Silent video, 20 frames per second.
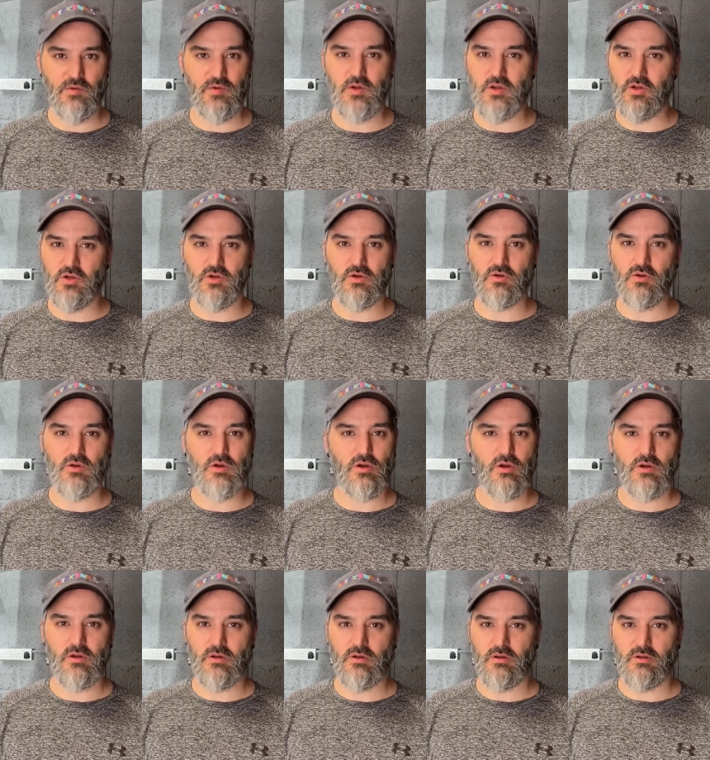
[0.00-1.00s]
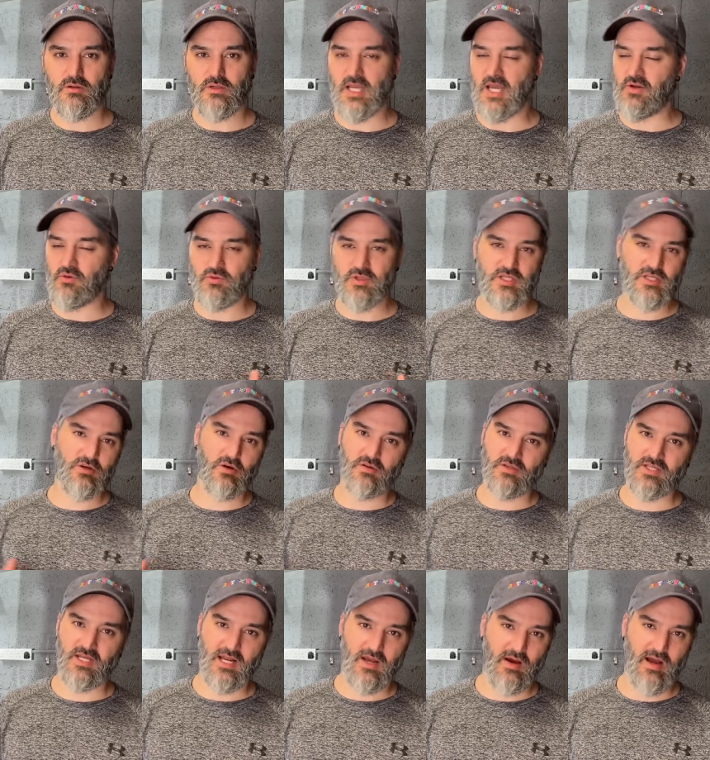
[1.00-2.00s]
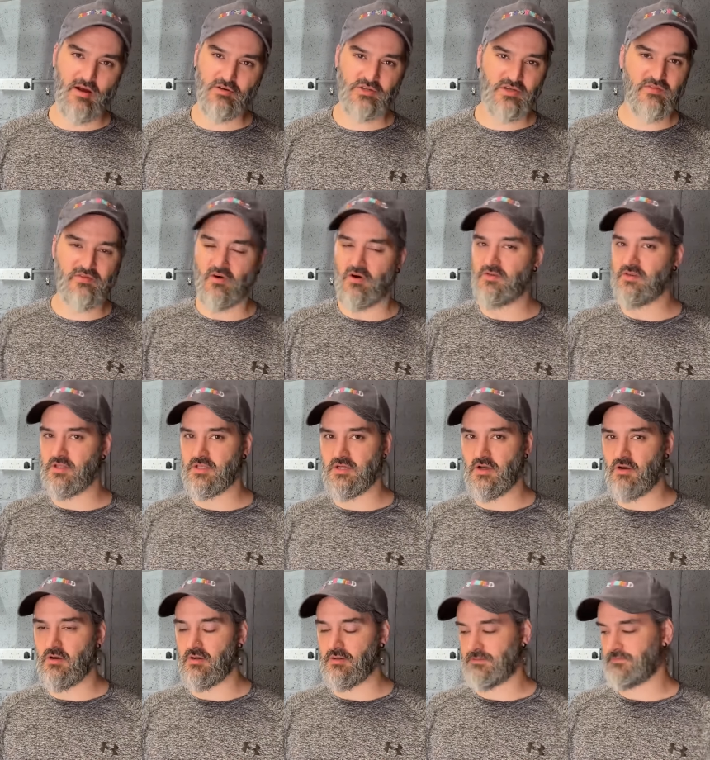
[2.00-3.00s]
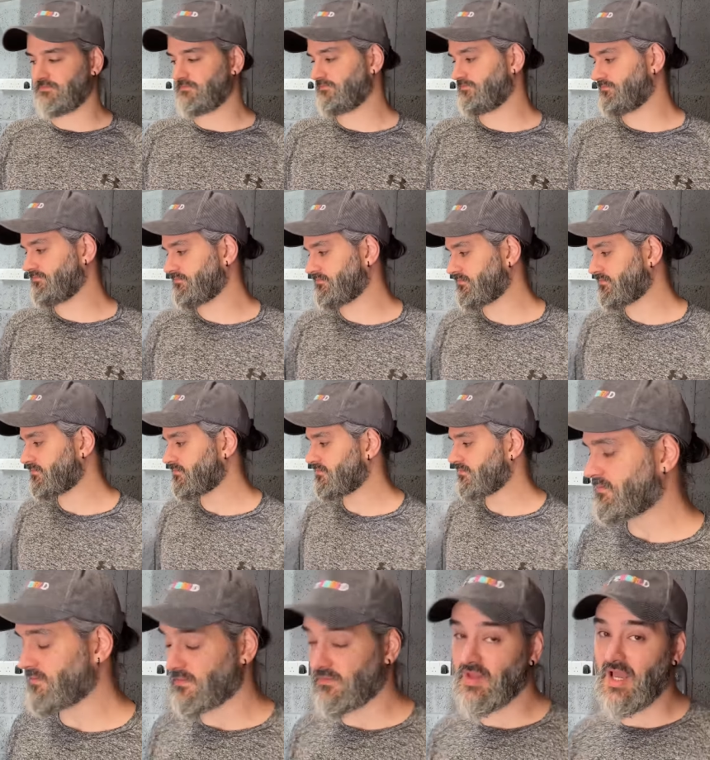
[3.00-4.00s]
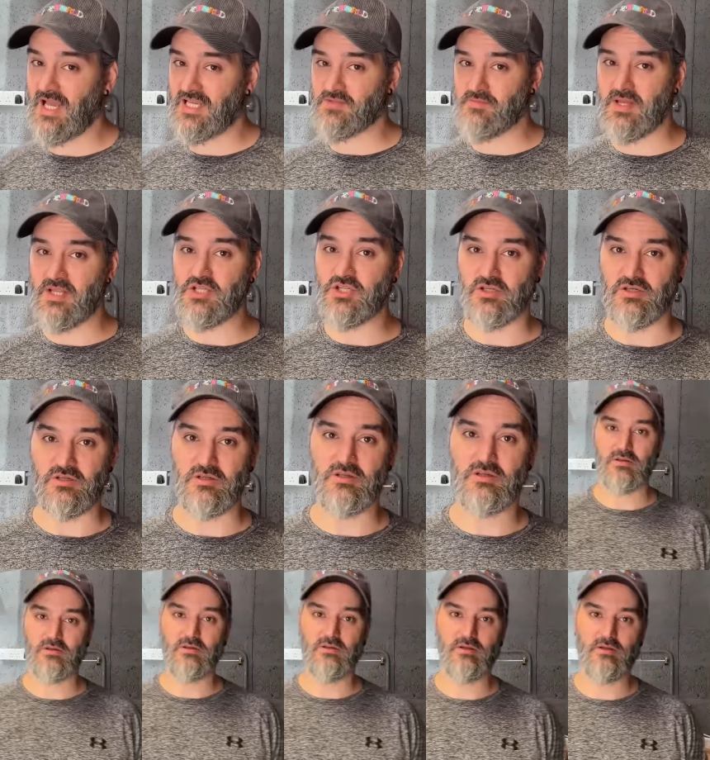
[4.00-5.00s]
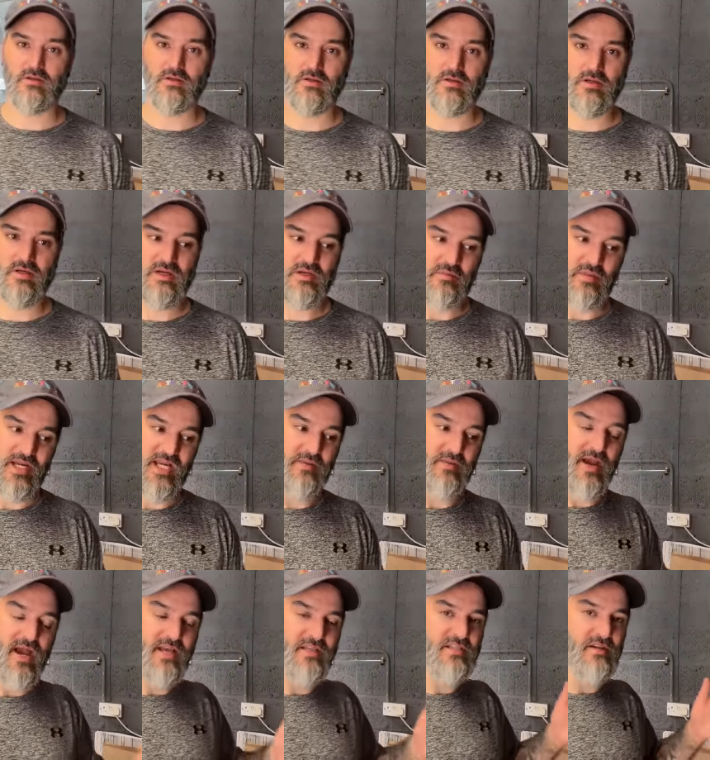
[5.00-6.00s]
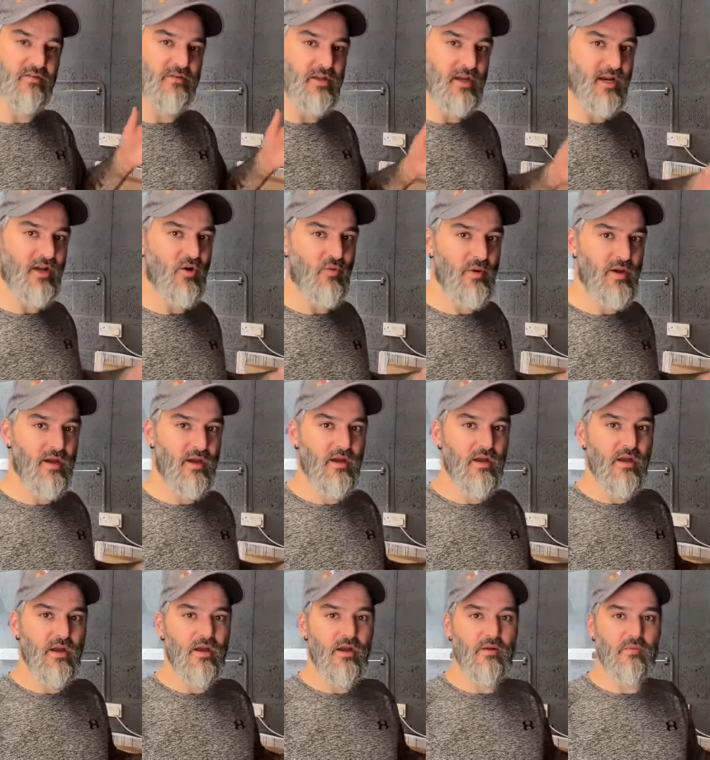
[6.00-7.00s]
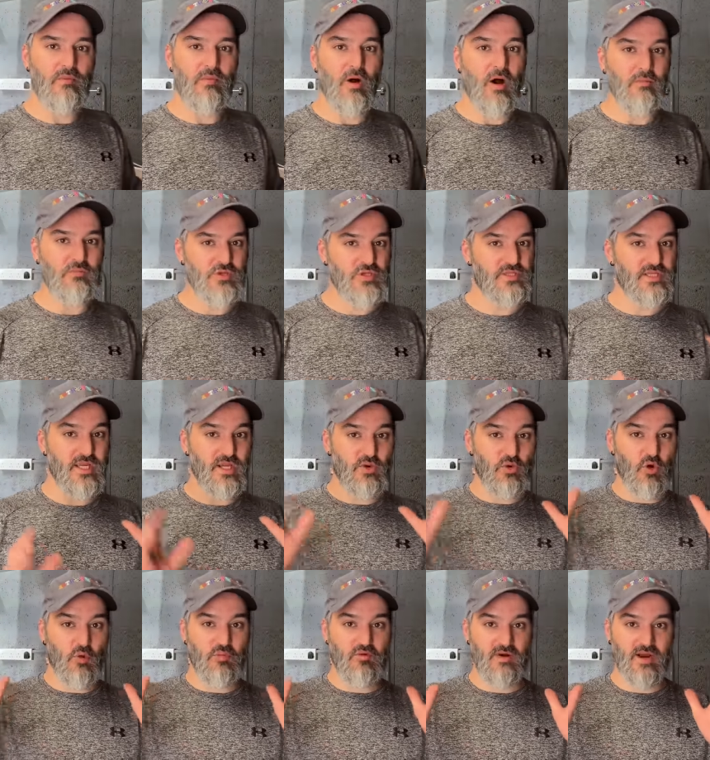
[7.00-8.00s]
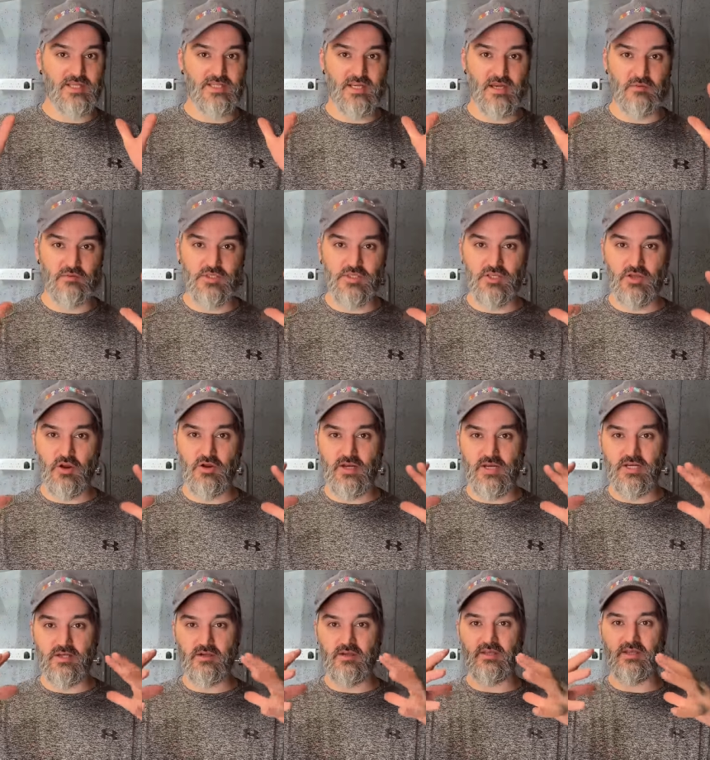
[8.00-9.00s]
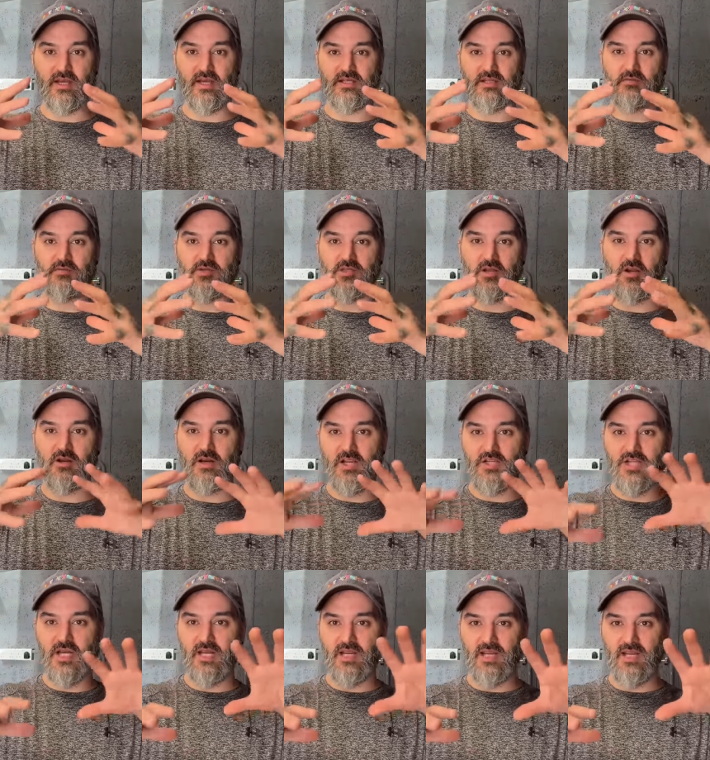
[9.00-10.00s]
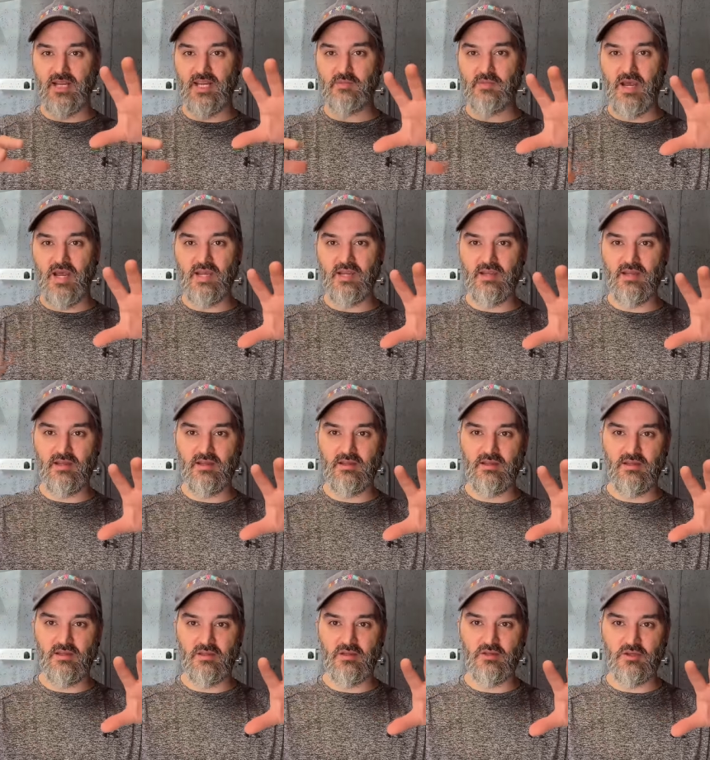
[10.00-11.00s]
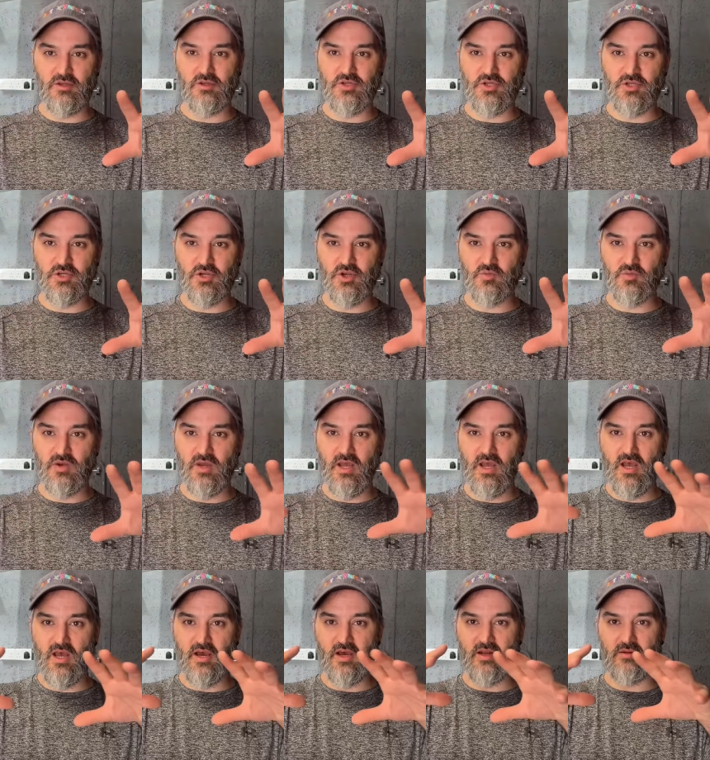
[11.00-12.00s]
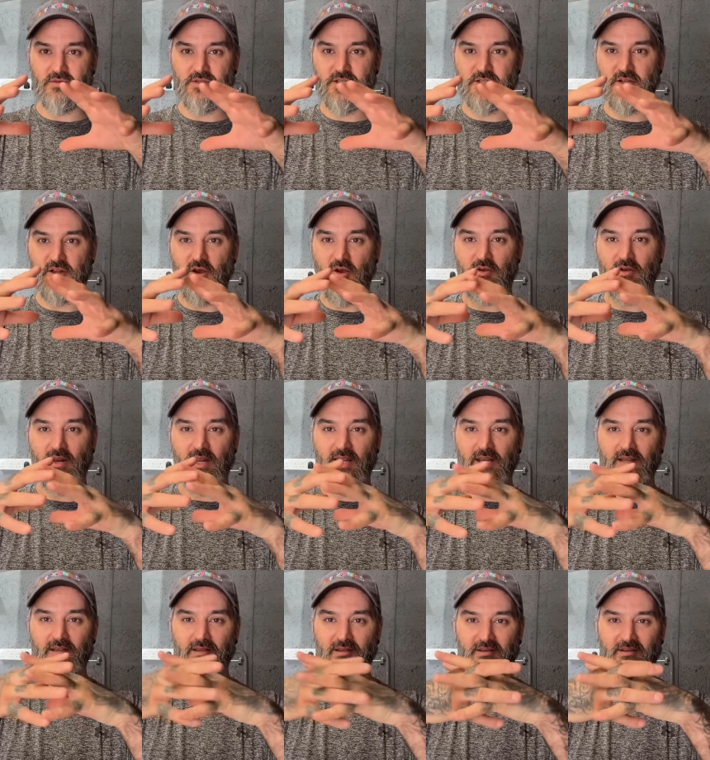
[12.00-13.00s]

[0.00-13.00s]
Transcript: are you getting all this content out? How do you find the time? As mentioned, my eBay has suffered a little bit, but I'm just incorporating. I'm slowly doing this. I'm slowly gelling eBay, YouTube, and I'm slowly